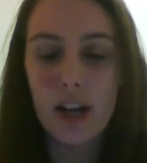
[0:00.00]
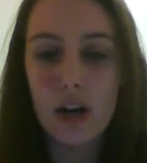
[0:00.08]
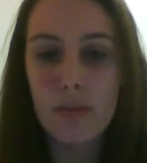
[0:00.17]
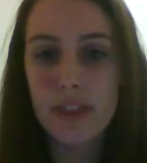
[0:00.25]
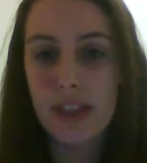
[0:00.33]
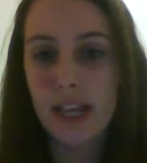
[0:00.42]
It
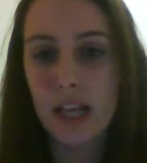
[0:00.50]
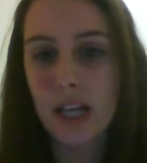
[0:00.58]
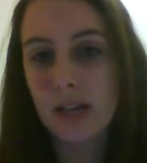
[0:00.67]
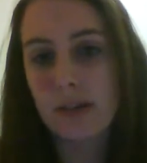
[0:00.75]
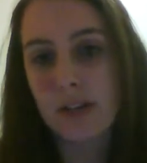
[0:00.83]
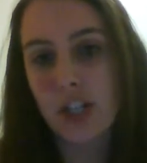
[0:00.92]
got me
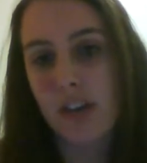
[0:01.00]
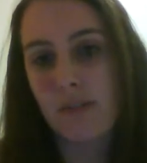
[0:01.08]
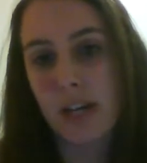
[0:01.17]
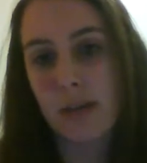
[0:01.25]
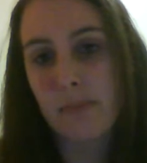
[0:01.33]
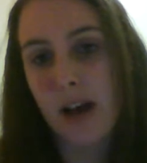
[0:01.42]
thinking
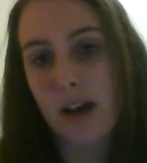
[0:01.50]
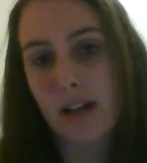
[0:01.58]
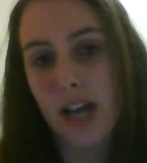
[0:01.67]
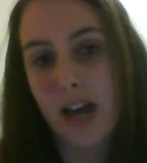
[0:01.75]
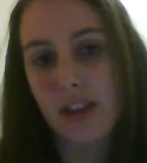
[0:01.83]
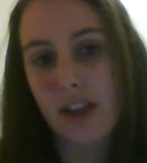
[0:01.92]
generally
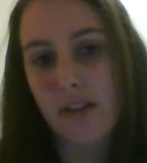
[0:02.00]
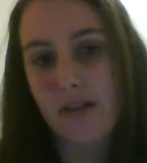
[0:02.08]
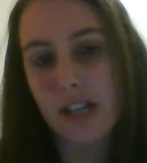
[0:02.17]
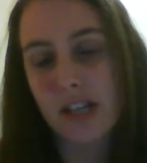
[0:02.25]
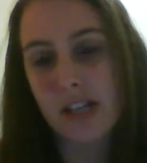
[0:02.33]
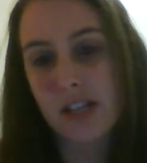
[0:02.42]
about how there
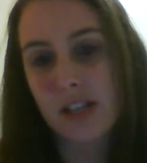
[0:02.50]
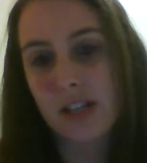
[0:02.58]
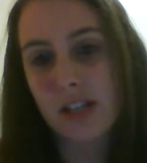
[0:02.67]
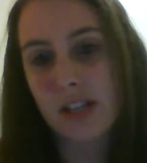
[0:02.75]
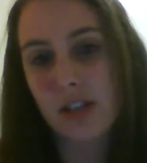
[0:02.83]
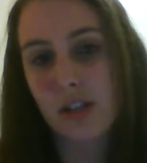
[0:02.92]
is
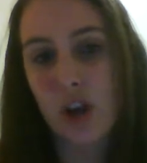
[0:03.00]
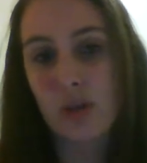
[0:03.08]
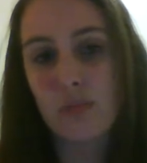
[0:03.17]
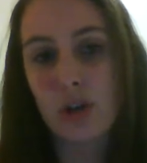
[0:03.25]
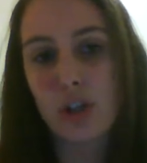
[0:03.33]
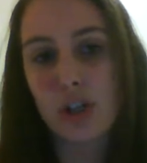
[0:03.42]

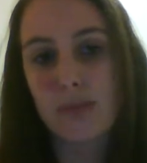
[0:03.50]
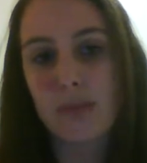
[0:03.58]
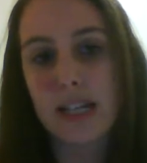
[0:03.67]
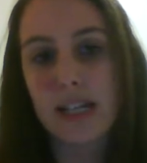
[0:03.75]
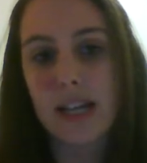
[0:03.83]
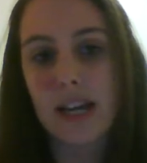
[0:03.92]
so much
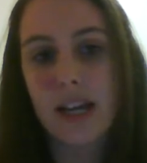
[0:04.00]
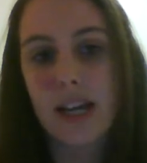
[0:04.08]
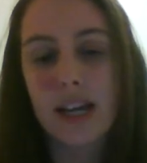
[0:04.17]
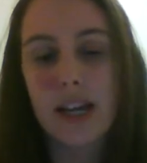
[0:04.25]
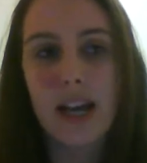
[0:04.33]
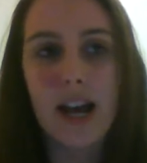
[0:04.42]
media,
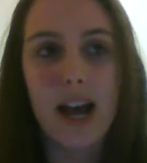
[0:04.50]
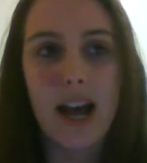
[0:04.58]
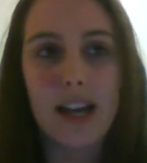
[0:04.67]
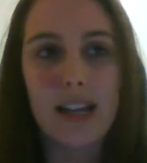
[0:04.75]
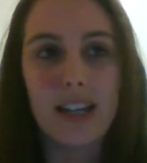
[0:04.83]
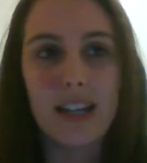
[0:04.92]

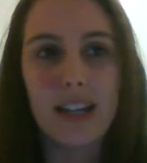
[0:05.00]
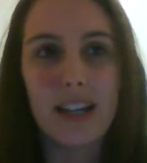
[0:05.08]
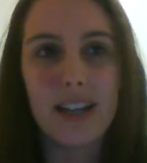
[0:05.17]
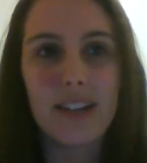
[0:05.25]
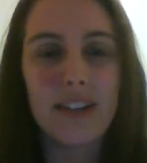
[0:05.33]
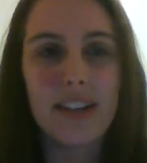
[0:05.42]
and
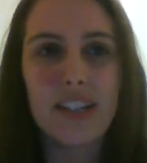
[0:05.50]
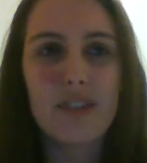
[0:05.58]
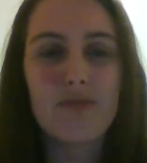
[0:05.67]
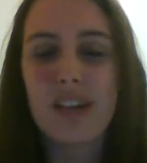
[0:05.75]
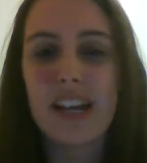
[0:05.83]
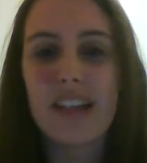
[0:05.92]
I
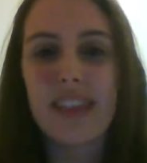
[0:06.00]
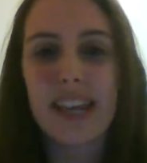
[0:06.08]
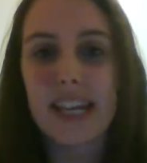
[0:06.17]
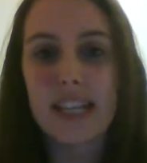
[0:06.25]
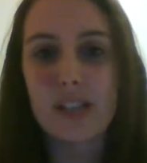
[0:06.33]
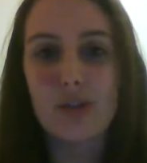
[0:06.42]
don't really
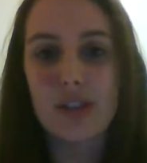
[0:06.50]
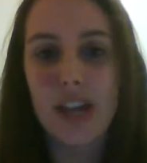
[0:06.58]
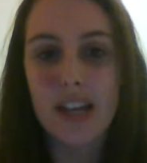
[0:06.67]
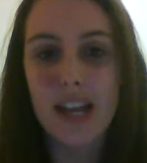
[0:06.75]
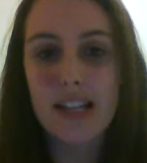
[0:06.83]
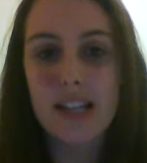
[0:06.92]
think it's all
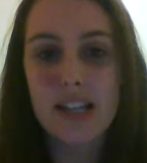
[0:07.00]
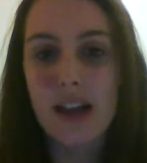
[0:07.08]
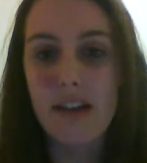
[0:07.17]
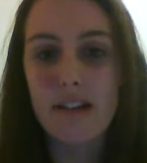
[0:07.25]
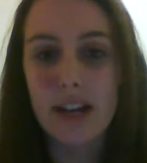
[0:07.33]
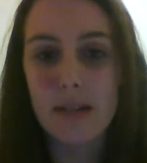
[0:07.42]
that
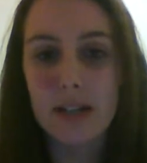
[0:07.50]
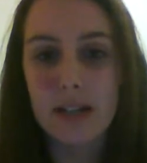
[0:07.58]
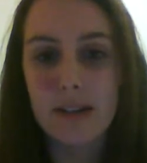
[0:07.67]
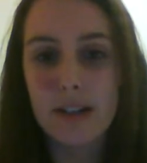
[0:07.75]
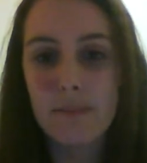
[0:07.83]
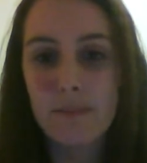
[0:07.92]
necessary. I
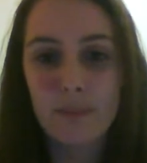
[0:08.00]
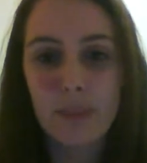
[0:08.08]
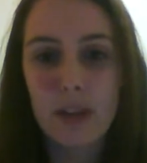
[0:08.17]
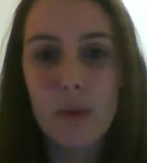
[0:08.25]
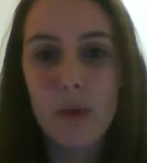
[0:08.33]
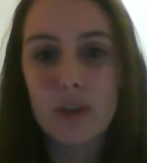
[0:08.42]
mean,
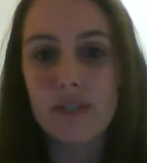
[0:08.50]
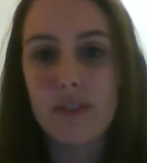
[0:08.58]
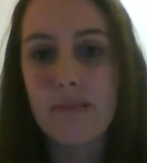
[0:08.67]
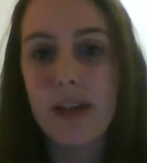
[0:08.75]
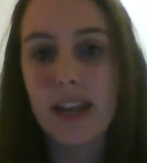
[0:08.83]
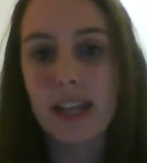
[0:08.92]
most of
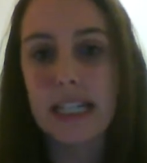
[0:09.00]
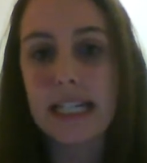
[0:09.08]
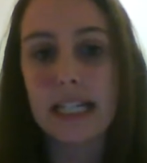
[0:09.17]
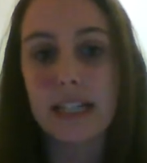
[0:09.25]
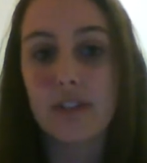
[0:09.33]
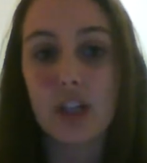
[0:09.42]
it meant
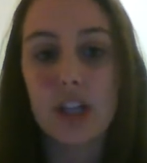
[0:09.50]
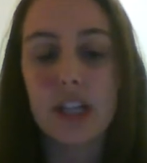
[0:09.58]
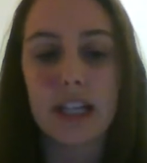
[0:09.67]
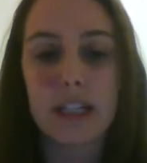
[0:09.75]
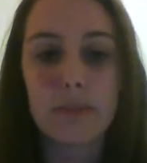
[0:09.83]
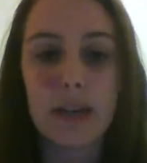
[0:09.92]
little if
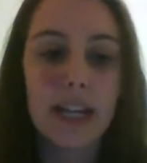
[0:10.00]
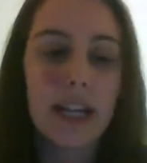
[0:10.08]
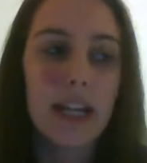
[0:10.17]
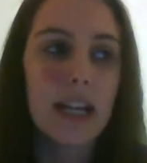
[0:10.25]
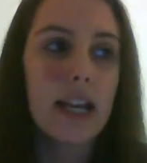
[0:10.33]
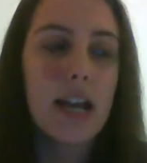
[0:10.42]
nothing to me,
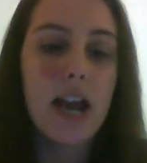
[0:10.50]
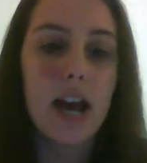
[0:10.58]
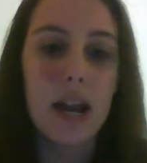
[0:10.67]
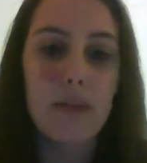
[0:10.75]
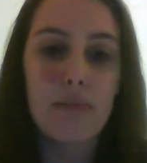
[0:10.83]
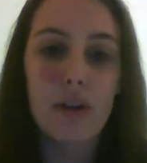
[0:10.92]

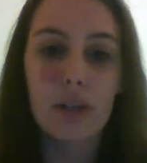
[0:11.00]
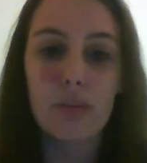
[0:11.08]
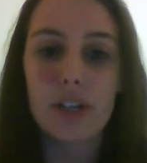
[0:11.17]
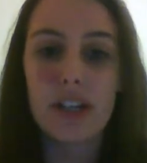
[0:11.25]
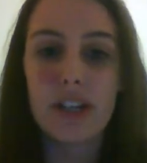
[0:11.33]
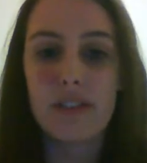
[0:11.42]
and I probably
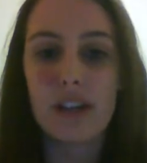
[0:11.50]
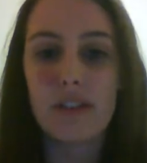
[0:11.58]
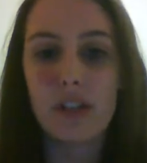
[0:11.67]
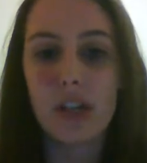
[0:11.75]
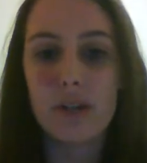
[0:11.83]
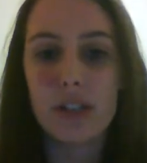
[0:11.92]
wouldn't even
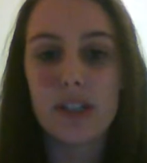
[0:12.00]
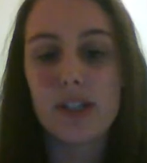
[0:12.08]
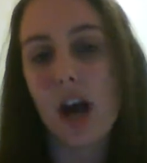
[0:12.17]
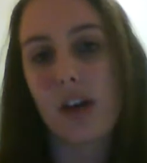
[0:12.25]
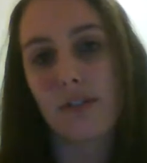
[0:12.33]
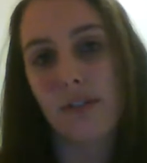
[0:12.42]
have noticed
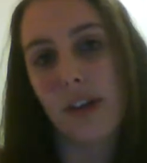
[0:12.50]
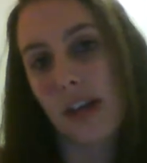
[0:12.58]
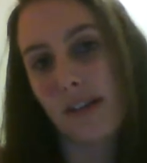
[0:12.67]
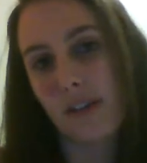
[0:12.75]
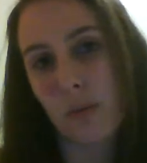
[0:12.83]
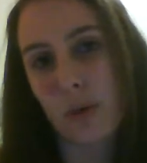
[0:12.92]
half of
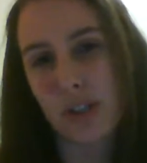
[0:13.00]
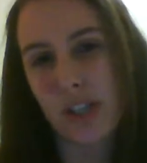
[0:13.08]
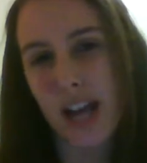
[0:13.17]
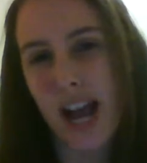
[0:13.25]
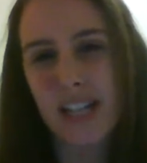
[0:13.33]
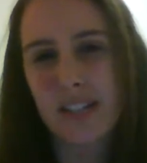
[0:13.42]
it if I
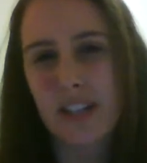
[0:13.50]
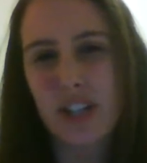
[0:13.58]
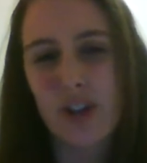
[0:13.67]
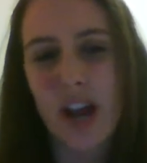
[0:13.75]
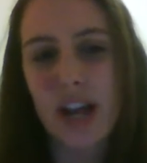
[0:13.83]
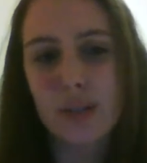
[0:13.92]
wasn't actively
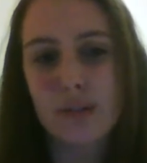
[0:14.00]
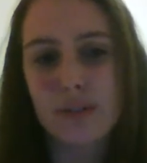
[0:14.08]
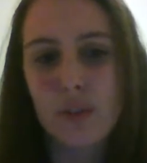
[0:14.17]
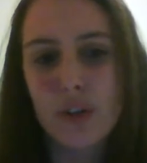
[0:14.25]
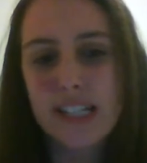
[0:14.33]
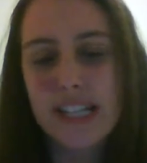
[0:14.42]
trying to
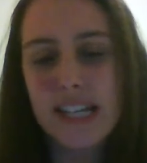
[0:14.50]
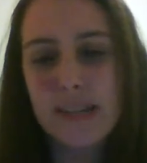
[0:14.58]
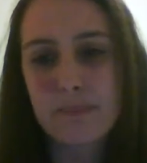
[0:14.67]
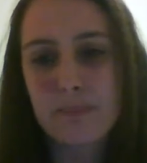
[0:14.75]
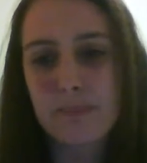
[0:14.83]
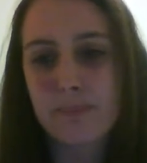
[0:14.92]
avoid it.
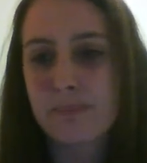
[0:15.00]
